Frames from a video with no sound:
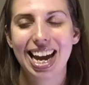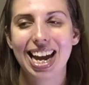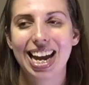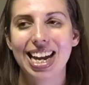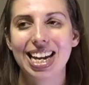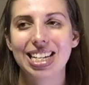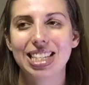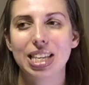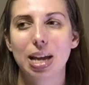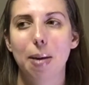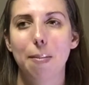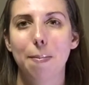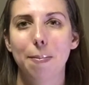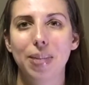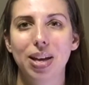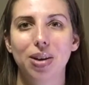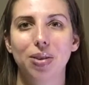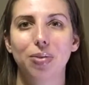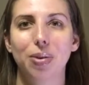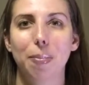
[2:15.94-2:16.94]
It's a
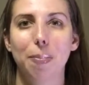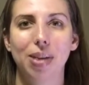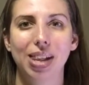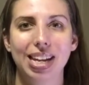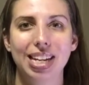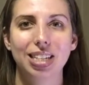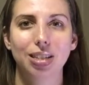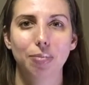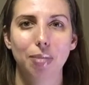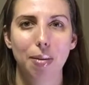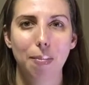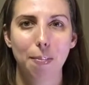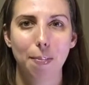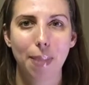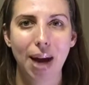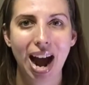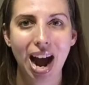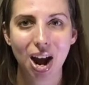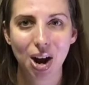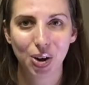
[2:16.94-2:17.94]
meal replacement
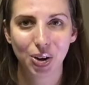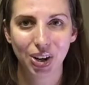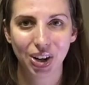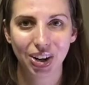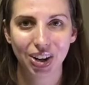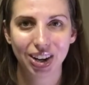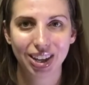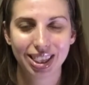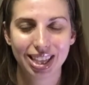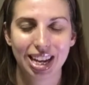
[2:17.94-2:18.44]
powder